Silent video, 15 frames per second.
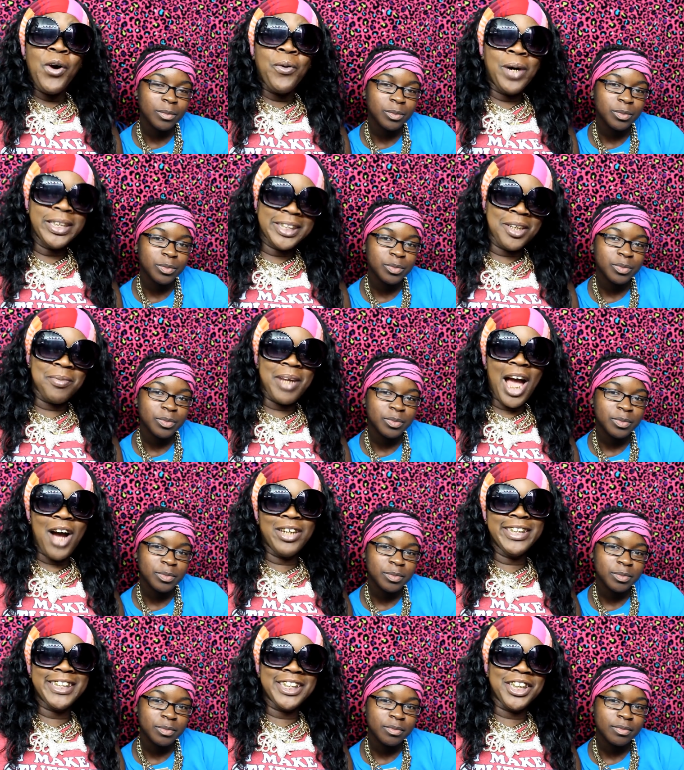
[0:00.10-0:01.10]
Speaker 1: What's up, y'all?
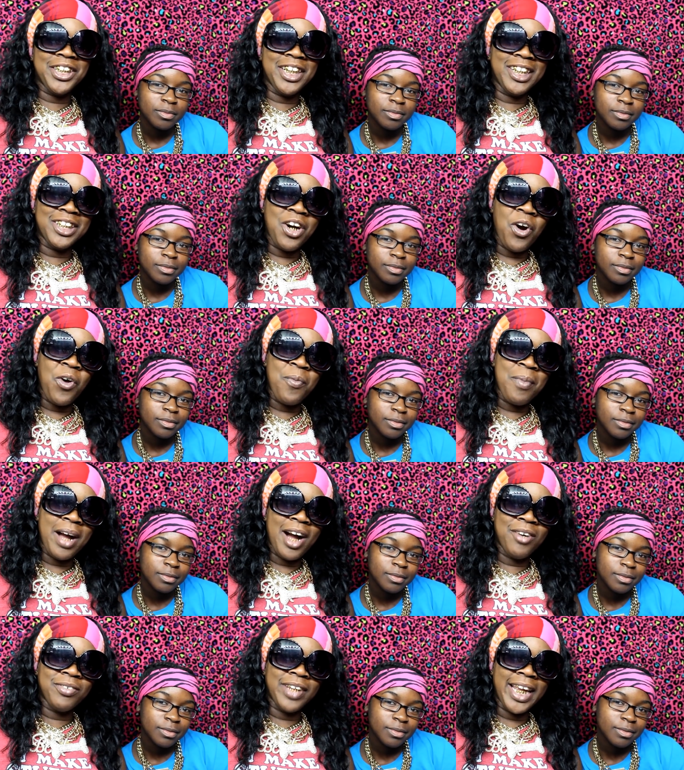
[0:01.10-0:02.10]
It's your girl
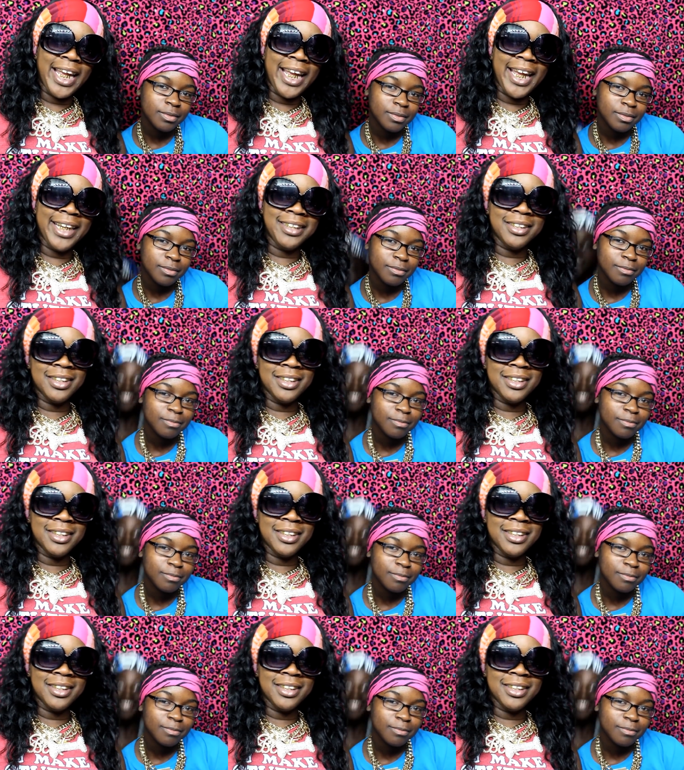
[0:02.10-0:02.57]
Goldmouth and